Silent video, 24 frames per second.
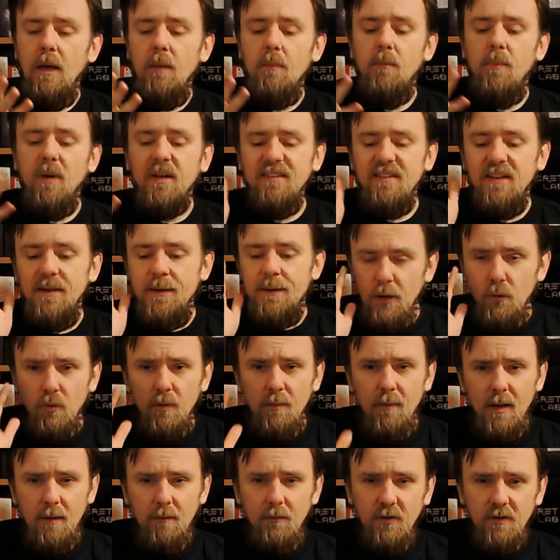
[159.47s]
But I
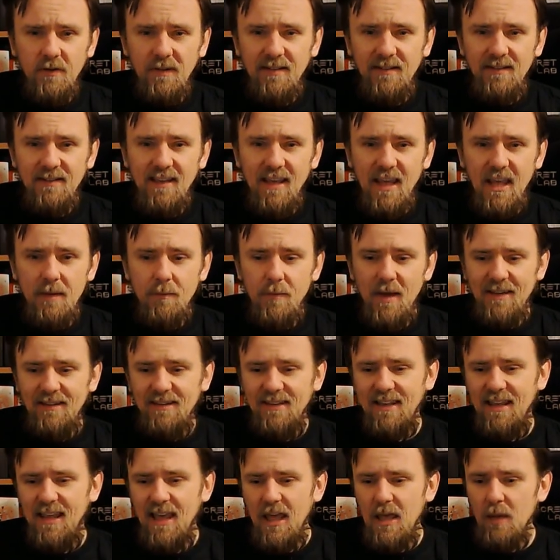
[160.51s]
remember this game as
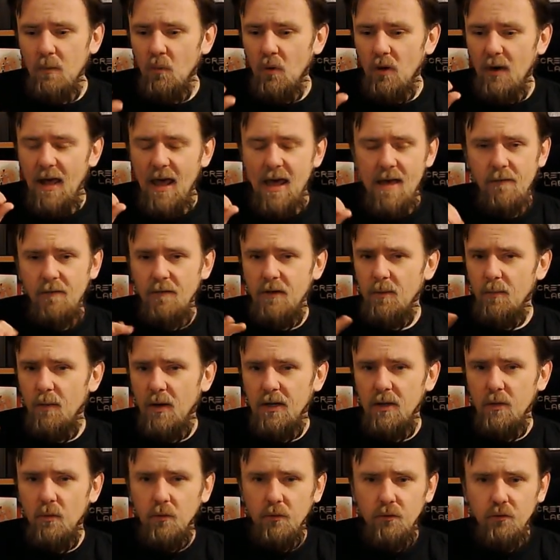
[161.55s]
a game where
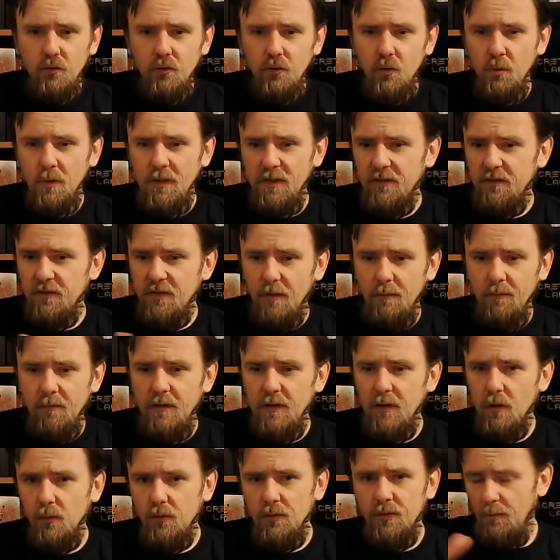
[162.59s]
everybody was doing
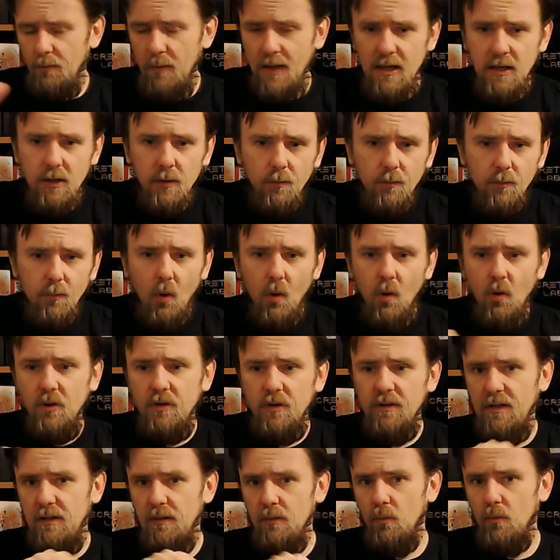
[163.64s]
something on the main
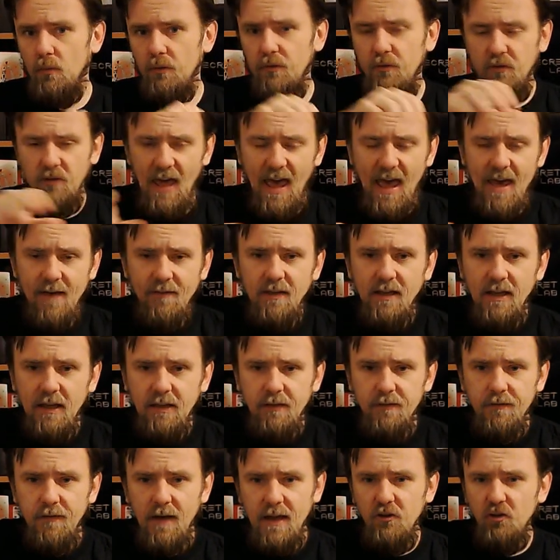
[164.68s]
board and was having
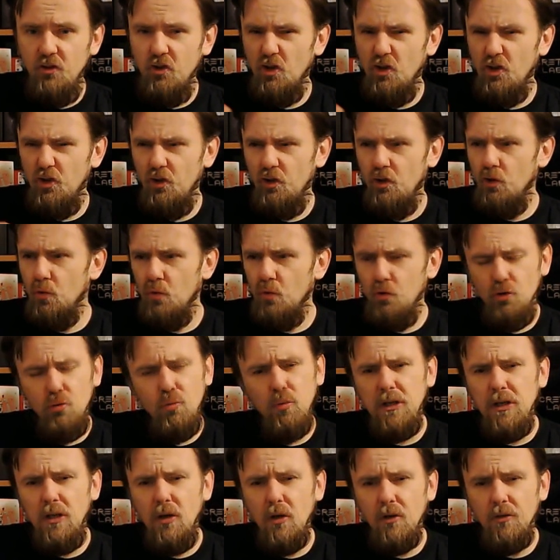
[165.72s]
adventures,
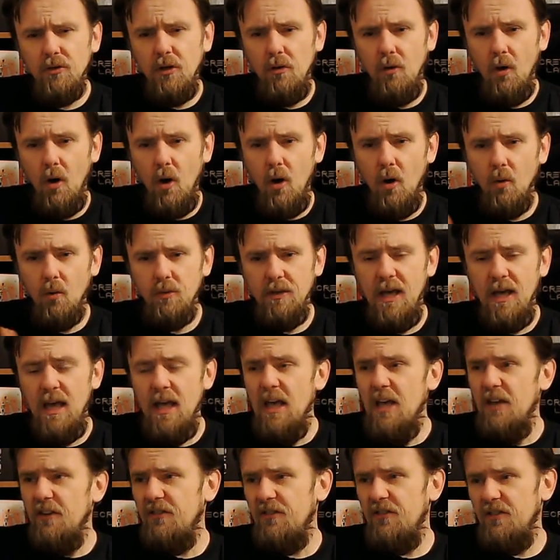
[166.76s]
usually on their own,
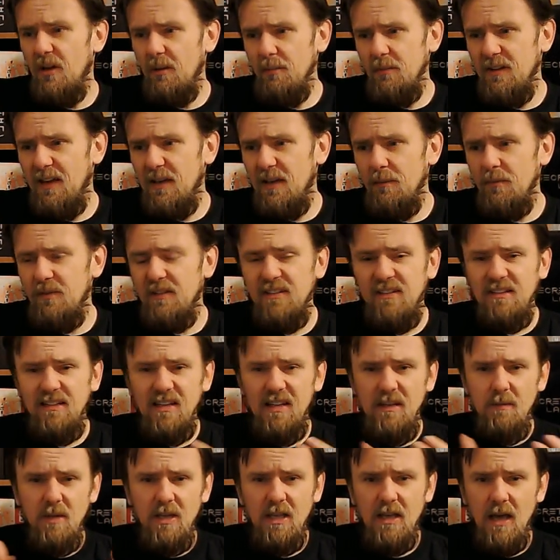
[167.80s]
sometimes
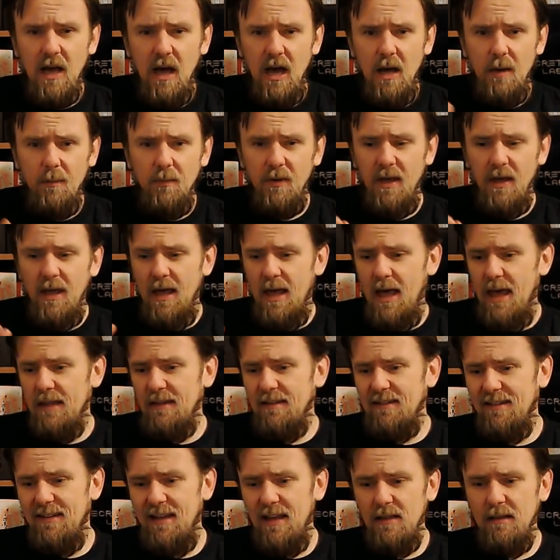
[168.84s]
teaming up,
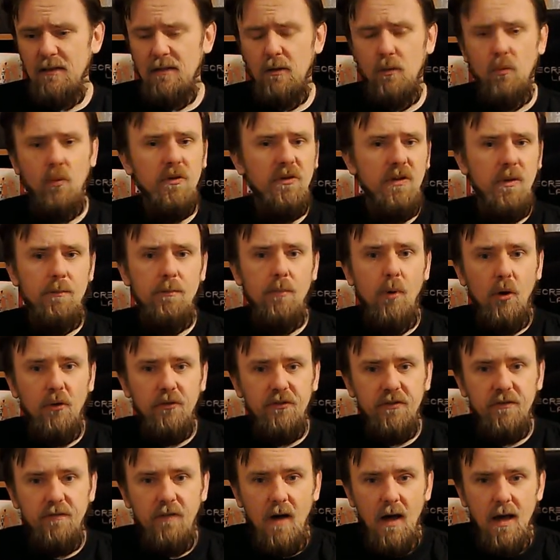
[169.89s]
and then there was a
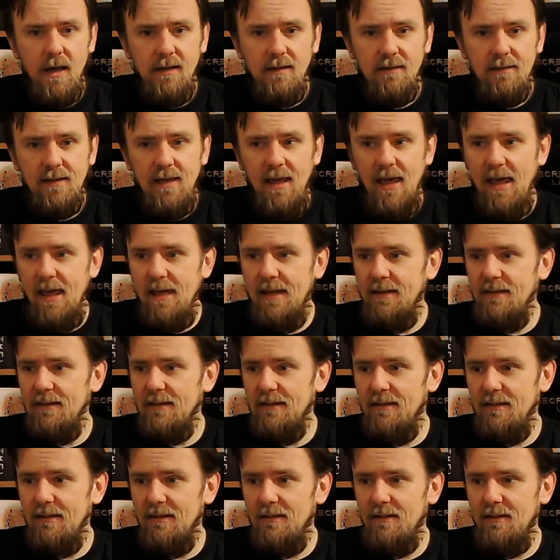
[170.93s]
boss fight,
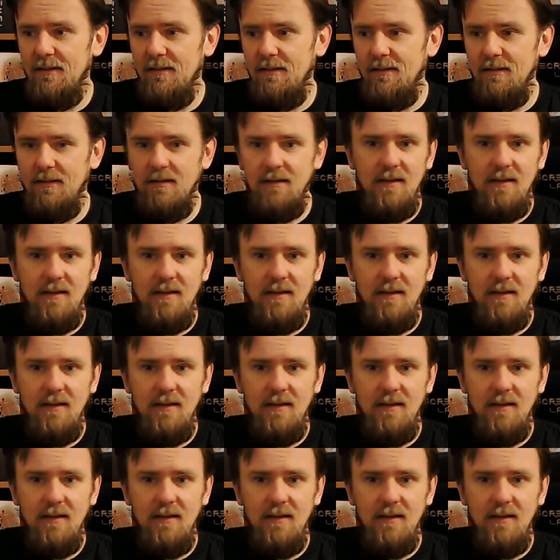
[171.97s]
and